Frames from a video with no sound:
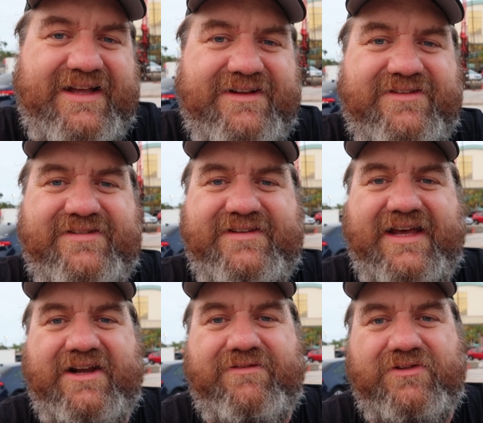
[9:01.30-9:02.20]

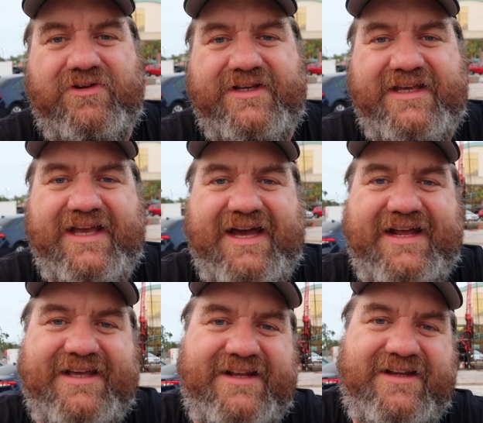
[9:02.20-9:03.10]
instead of looking
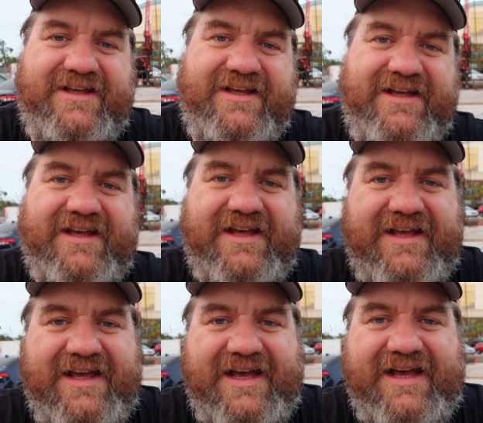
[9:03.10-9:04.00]
at it
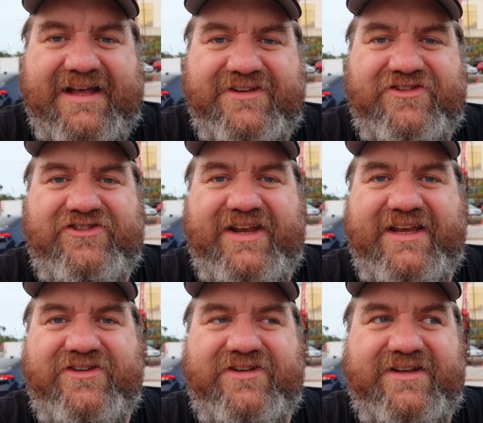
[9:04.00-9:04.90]
as
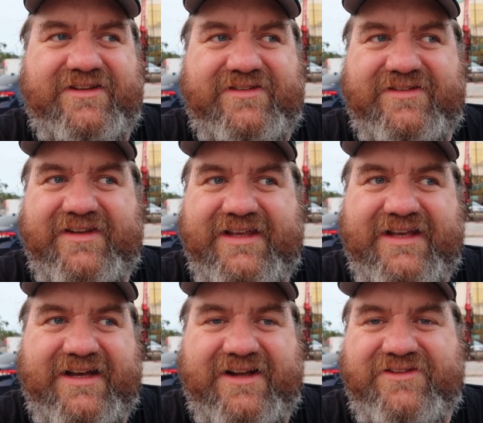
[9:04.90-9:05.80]
changes
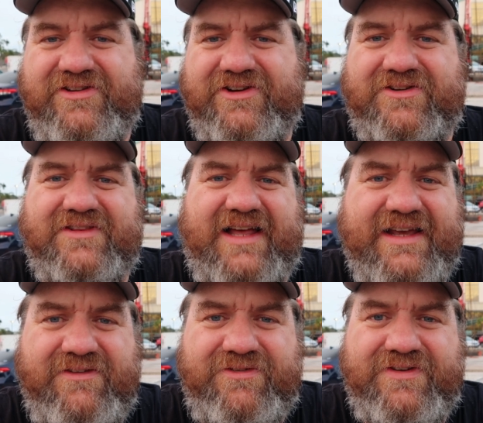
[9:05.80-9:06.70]
to your
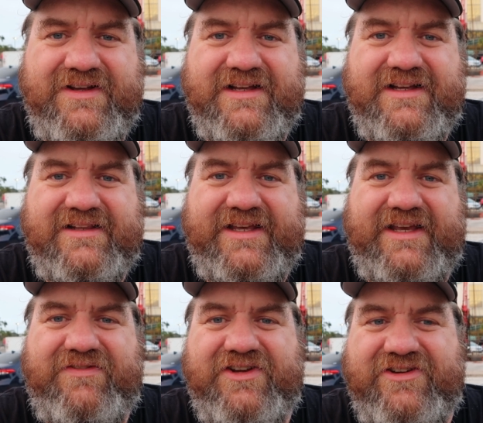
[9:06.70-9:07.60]
life,
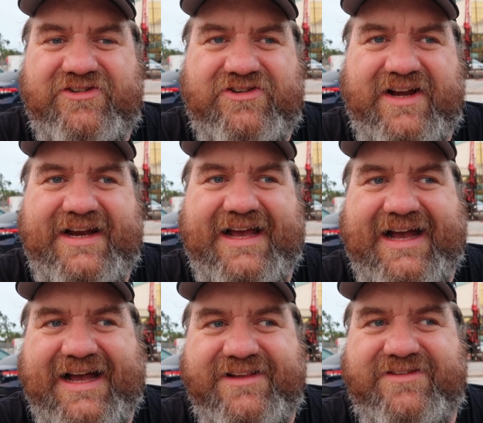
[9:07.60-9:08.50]
like if you just try to
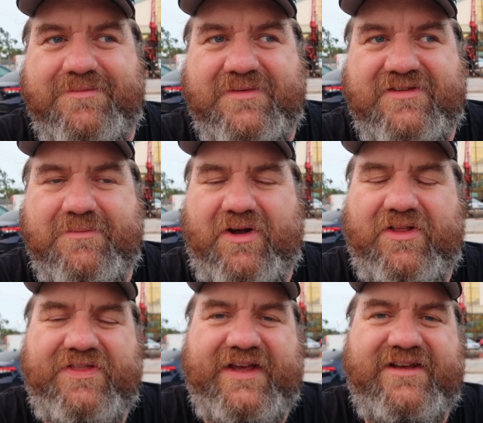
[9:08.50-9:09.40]
add some
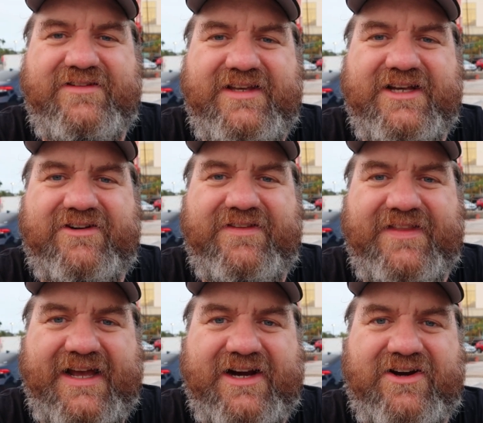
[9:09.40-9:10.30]
small things here
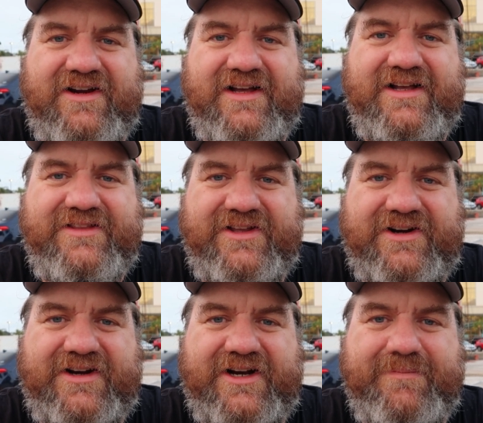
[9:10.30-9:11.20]
and there
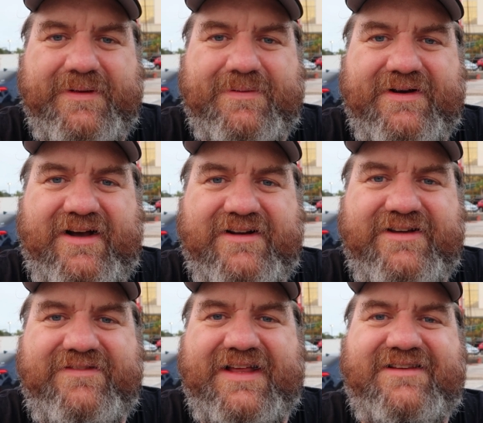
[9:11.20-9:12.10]
that are going to be
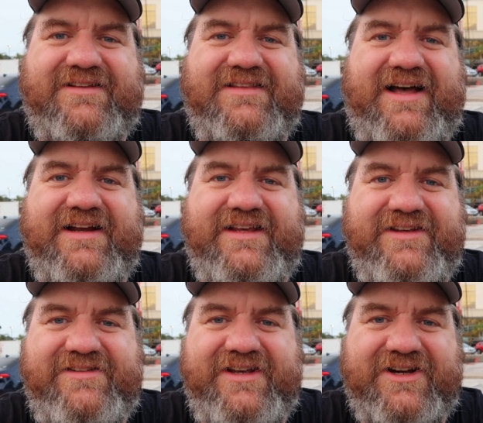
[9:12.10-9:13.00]
productive, that's a lot
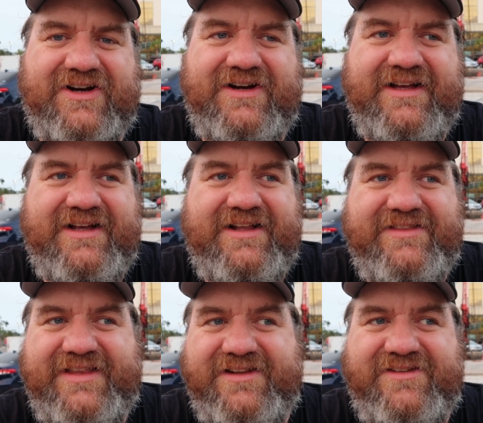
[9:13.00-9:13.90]
easier
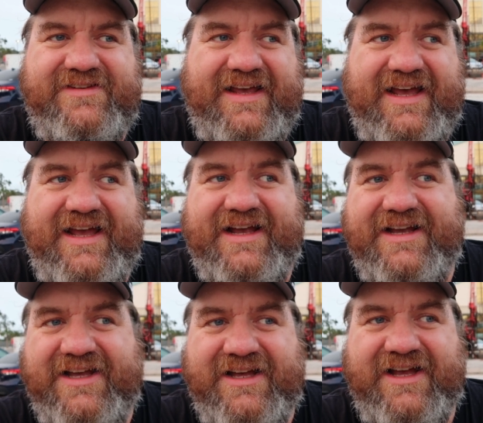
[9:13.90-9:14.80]
than
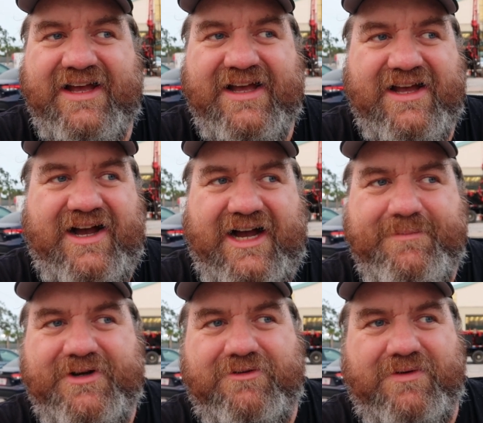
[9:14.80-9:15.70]
saying,
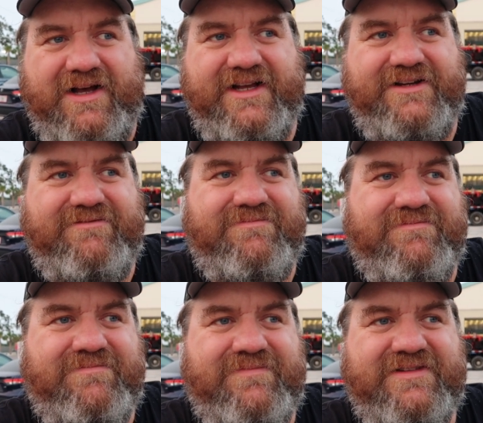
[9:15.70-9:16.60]
I'm going to run
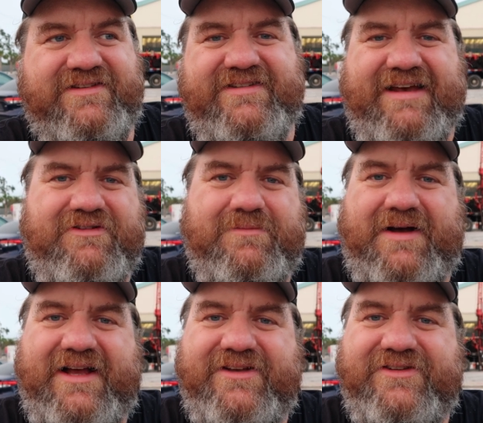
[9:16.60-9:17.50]
7
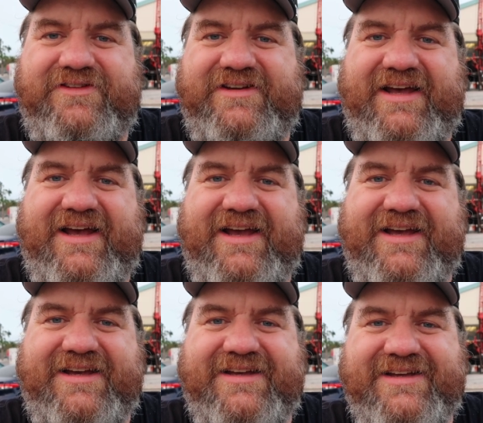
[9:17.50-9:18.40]
miles a
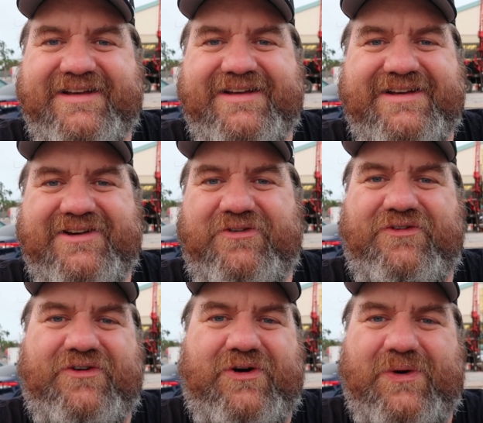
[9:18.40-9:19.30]
day
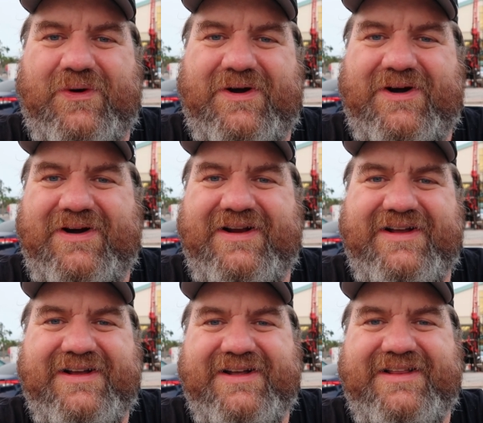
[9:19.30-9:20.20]
for
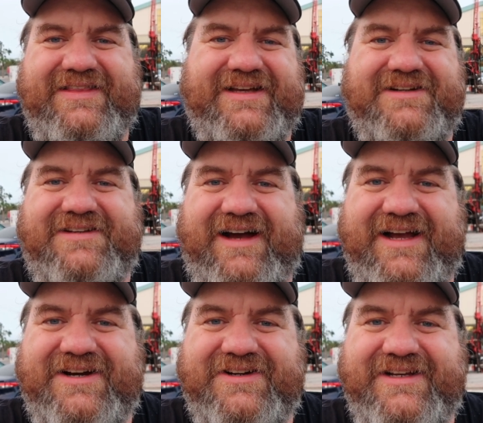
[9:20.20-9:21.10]
the
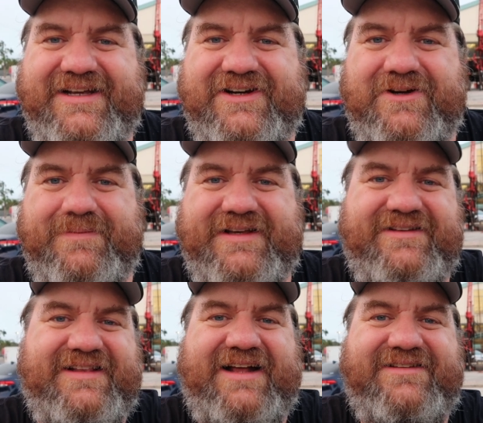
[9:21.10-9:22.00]
entire year,
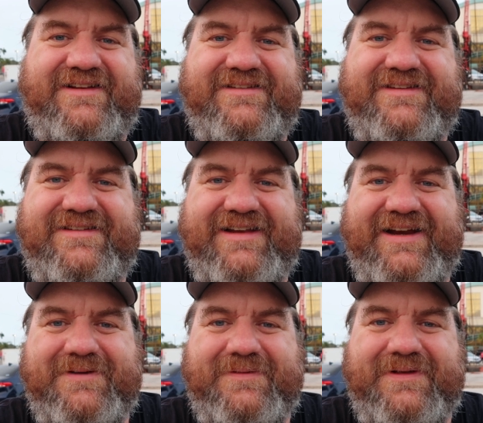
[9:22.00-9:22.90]
because that's
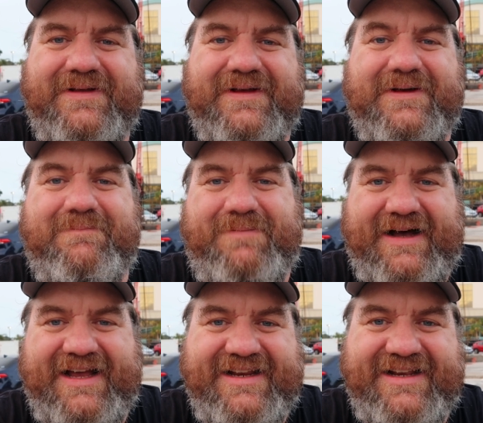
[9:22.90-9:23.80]
unsustainable.
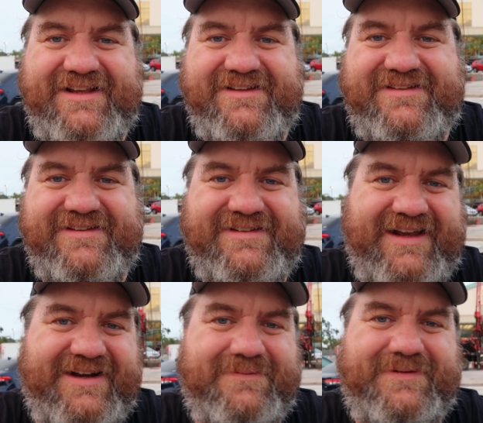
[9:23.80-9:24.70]
But it is
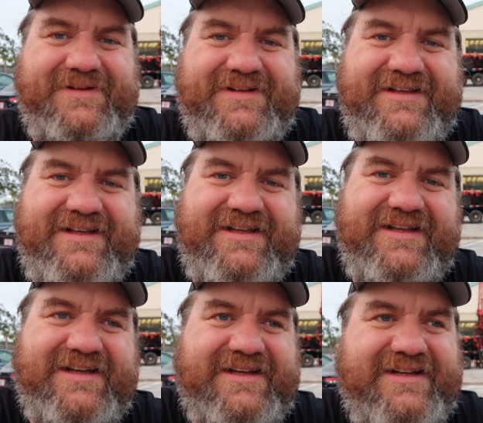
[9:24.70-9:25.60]
sustainable
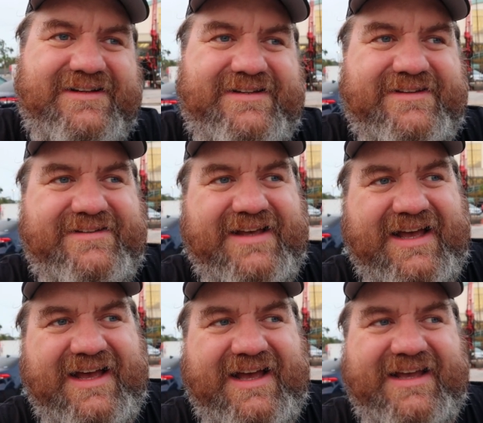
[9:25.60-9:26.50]
to
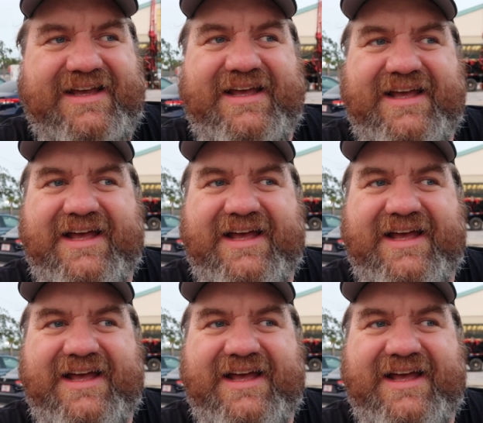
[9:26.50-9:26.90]
say,